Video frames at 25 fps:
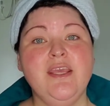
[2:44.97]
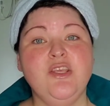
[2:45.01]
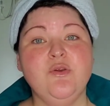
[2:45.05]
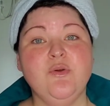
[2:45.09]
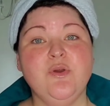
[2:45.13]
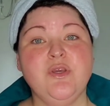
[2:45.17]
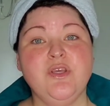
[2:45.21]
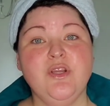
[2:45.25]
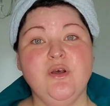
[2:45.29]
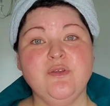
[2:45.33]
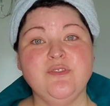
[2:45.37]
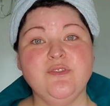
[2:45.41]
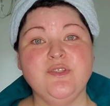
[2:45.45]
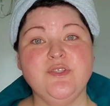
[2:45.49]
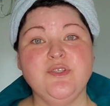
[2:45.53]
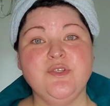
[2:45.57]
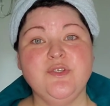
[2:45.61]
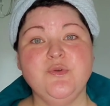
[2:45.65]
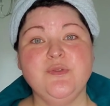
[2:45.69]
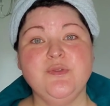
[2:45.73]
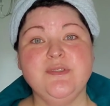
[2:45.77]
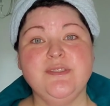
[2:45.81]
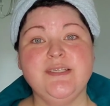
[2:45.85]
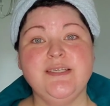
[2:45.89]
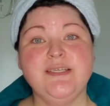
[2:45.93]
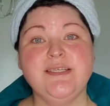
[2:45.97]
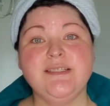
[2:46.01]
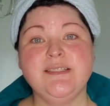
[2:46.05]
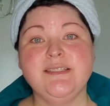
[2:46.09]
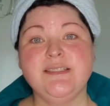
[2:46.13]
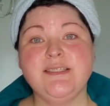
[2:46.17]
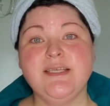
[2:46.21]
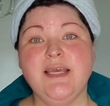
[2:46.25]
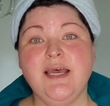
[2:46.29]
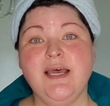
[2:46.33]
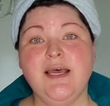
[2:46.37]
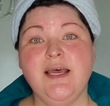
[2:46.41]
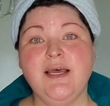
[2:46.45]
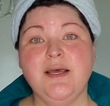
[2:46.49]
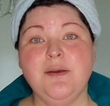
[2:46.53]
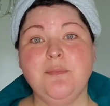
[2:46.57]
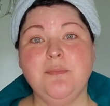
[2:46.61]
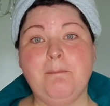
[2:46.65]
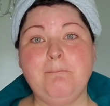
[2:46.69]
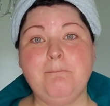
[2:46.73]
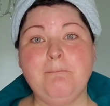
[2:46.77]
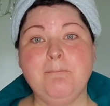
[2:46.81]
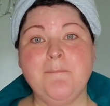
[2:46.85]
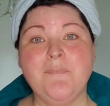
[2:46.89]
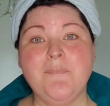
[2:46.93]
You can also use it
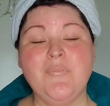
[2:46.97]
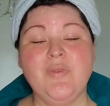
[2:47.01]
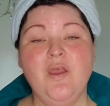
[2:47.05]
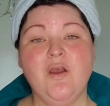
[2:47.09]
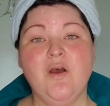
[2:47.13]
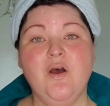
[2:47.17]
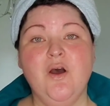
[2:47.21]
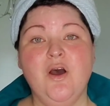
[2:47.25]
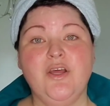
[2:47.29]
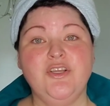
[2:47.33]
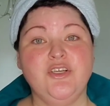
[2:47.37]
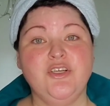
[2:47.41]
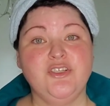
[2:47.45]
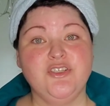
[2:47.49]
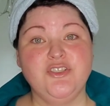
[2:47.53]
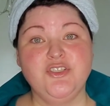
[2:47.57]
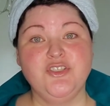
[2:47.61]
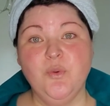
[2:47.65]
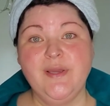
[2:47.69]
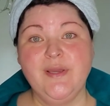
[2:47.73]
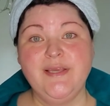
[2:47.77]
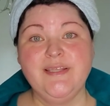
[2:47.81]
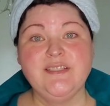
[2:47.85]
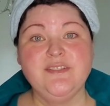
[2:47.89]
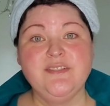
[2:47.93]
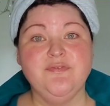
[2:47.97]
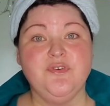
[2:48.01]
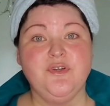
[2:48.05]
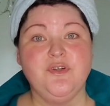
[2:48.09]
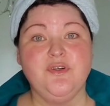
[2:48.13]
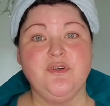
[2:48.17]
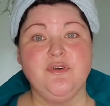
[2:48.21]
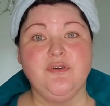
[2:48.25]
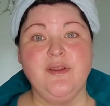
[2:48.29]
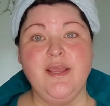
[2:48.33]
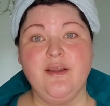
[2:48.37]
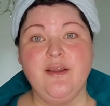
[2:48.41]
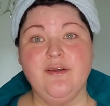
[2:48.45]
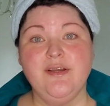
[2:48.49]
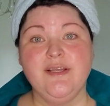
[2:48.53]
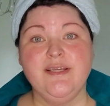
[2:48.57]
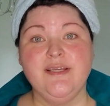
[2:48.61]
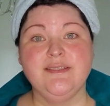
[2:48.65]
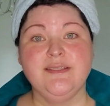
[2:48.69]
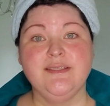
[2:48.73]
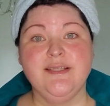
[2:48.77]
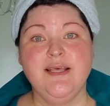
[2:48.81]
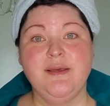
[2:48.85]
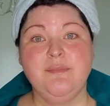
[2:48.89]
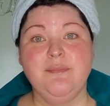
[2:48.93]
um, on your joints for
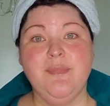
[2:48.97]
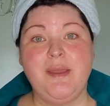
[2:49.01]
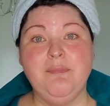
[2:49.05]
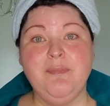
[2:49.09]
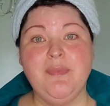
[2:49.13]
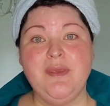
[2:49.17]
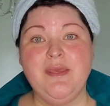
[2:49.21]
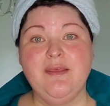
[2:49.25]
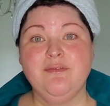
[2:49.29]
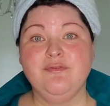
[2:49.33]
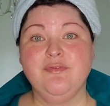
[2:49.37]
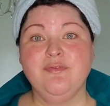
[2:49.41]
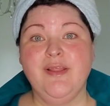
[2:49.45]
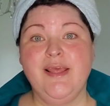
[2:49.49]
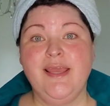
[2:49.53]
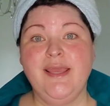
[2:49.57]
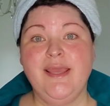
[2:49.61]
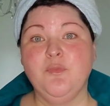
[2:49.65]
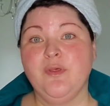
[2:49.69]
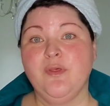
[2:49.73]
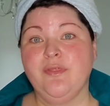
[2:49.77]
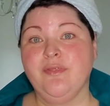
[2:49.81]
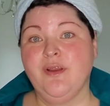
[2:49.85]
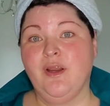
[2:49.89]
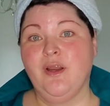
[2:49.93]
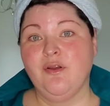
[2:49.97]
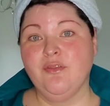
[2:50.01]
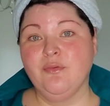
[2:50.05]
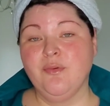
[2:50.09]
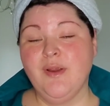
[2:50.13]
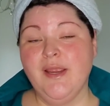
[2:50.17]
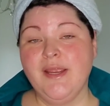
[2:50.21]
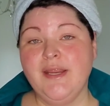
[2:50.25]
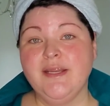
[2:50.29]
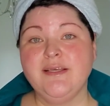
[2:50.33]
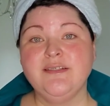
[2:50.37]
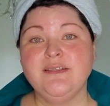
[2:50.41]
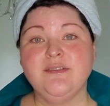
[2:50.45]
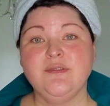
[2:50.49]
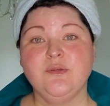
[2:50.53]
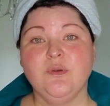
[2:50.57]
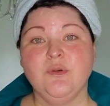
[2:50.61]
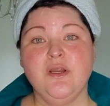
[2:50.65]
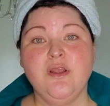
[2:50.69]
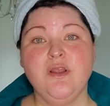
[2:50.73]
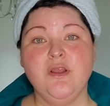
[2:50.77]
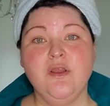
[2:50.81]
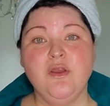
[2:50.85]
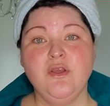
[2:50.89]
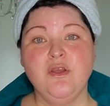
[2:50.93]
areas that might be inflamed with arthritis
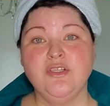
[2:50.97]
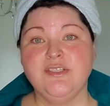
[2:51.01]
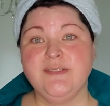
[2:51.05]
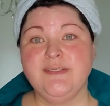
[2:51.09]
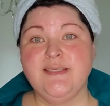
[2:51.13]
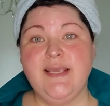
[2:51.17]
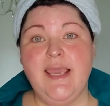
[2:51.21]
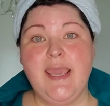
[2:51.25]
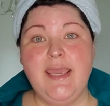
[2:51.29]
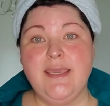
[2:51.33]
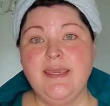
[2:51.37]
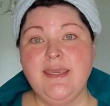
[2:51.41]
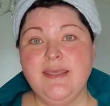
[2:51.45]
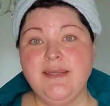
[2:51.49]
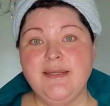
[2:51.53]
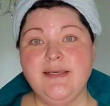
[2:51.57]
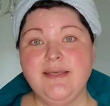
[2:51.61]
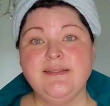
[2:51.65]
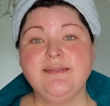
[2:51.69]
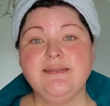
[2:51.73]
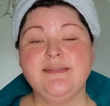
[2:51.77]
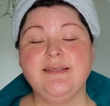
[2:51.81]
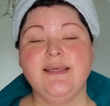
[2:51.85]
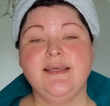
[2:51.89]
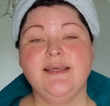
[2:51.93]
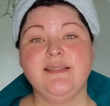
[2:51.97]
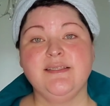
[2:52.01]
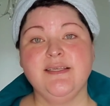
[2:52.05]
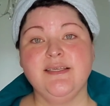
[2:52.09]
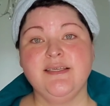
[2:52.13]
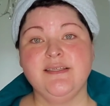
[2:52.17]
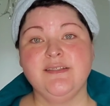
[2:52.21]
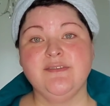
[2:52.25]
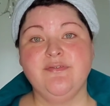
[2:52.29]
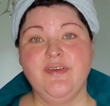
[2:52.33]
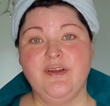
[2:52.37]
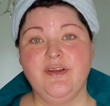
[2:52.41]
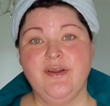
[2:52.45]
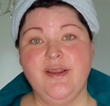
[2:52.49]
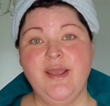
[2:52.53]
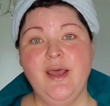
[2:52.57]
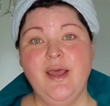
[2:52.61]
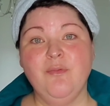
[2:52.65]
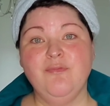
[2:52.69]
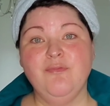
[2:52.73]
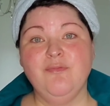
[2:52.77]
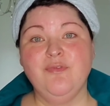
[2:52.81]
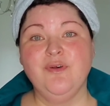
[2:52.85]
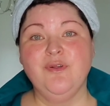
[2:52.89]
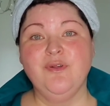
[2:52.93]
or just achiness. It is very
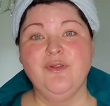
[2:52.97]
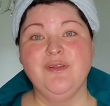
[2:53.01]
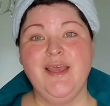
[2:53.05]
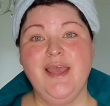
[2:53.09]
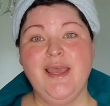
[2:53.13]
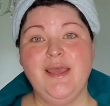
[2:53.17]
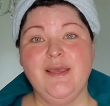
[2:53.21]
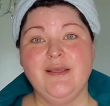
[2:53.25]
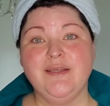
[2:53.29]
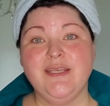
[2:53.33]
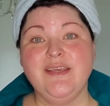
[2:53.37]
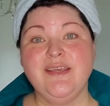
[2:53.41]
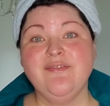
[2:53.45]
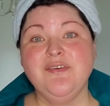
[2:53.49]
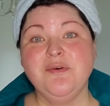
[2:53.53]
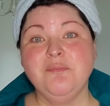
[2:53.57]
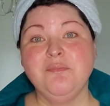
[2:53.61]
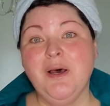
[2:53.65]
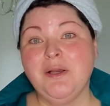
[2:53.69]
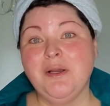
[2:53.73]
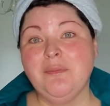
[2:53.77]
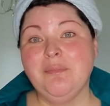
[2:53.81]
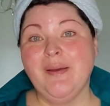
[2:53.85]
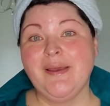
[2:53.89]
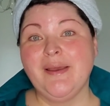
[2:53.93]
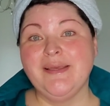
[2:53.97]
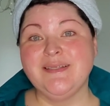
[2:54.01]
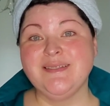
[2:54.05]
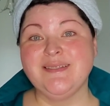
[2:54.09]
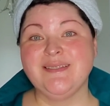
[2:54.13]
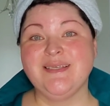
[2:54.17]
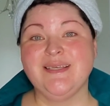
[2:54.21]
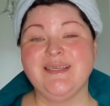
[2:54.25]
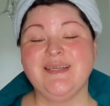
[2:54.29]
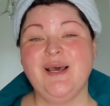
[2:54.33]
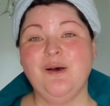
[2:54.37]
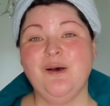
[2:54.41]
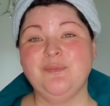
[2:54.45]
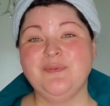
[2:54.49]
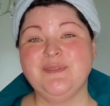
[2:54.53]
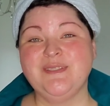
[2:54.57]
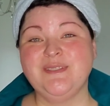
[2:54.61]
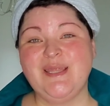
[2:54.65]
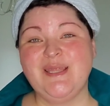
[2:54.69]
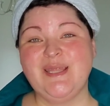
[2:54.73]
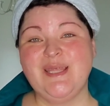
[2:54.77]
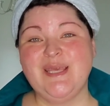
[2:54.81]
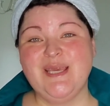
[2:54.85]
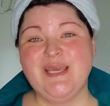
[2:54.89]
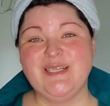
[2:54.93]
helpful and even bug bites. It helps
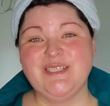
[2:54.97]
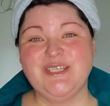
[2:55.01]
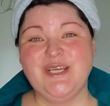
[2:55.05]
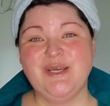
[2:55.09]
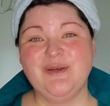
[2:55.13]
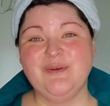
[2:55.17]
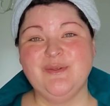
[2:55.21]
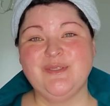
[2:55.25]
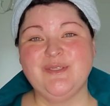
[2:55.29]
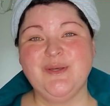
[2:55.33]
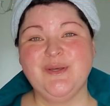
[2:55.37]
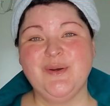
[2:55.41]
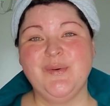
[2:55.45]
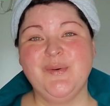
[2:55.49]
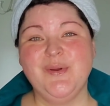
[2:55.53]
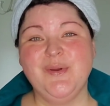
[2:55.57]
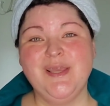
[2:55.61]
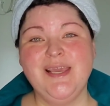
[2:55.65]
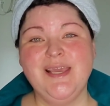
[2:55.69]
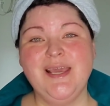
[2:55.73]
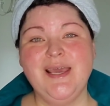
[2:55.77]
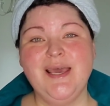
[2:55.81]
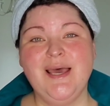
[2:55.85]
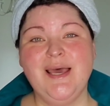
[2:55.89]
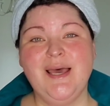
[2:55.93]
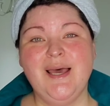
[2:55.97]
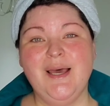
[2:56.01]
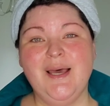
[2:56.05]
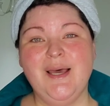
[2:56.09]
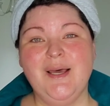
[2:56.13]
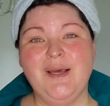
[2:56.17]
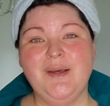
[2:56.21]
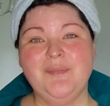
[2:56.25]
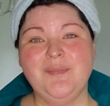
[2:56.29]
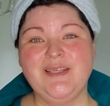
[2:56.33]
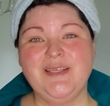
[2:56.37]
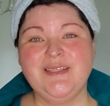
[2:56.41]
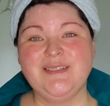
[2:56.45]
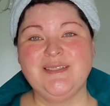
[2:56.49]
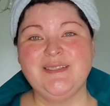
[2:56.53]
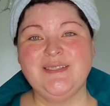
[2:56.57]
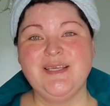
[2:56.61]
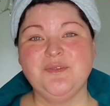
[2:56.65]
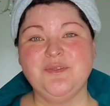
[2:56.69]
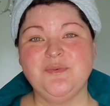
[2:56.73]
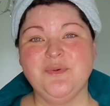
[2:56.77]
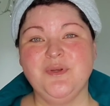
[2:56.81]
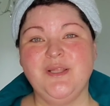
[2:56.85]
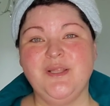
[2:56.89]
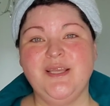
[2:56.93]
take the itch out. So um, it's,
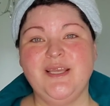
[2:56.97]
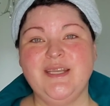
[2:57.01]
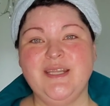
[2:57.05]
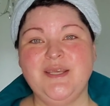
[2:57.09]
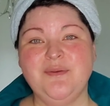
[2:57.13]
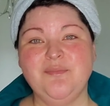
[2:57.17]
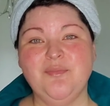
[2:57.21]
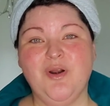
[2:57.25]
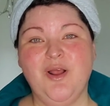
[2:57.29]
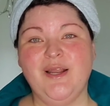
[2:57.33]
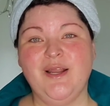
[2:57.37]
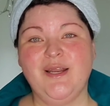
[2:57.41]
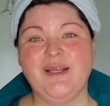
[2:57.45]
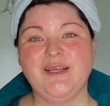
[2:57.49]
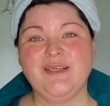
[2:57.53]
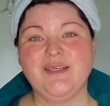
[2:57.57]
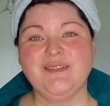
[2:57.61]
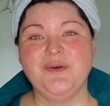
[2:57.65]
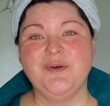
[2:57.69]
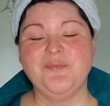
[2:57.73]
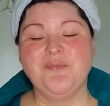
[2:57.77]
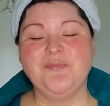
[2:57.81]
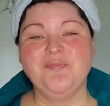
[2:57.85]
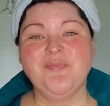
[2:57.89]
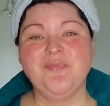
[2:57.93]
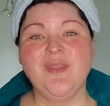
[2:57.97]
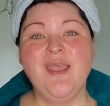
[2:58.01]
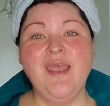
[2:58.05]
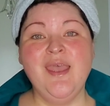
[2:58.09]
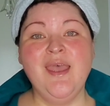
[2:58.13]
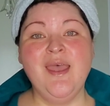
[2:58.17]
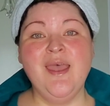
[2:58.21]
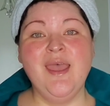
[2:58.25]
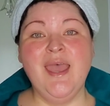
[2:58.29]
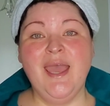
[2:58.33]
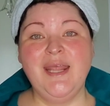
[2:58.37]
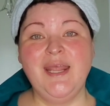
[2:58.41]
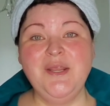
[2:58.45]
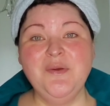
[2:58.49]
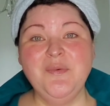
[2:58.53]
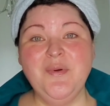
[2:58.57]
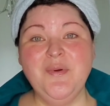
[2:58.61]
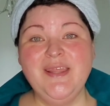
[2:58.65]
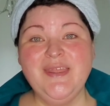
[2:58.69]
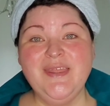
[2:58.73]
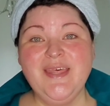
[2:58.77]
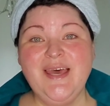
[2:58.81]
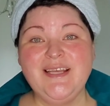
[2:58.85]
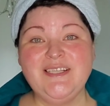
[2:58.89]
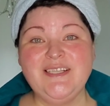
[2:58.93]
it's really a neat product. So
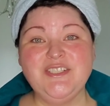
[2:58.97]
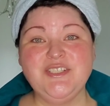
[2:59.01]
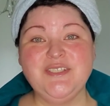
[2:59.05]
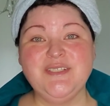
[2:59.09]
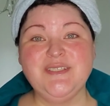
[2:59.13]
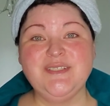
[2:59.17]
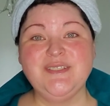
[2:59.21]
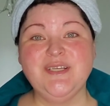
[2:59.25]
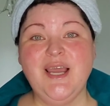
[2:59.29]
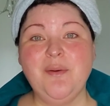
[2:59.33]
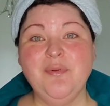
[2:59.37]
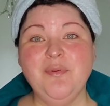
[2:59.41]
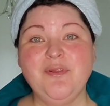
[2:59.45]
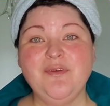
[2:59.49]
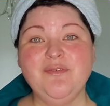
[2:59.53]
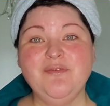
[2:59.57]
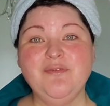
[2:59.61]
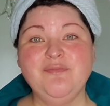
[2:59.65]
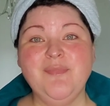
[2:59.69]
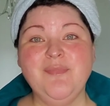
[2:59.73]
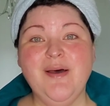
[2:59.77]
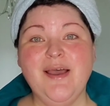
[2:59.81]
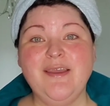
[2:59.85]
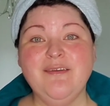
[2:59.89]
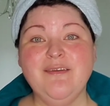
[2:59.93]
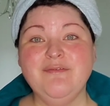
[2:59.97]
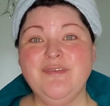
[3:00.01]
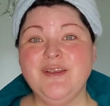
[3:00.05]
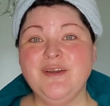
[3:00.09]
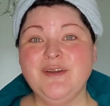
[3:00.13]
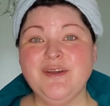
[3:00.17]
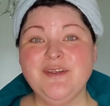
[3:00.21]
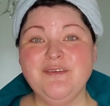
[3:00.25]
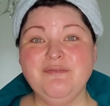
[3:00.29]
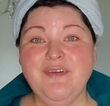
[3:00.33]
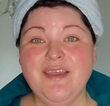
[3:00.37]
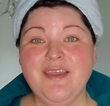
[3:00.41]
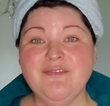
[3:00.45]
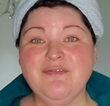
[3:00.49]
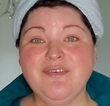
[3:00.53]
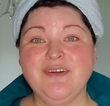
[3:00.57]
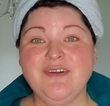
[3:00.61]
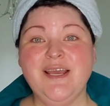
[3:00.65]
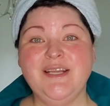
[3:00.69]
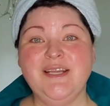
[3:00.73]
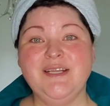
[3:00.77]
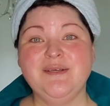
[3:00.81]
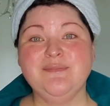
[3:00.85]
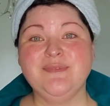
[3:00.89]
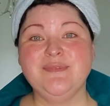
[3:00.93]
anyway, that's just a couple of my very favorite
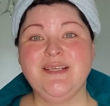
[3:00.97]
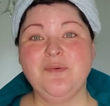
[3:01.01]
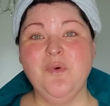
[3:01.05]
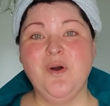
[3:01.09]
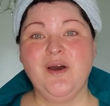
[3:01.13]
items I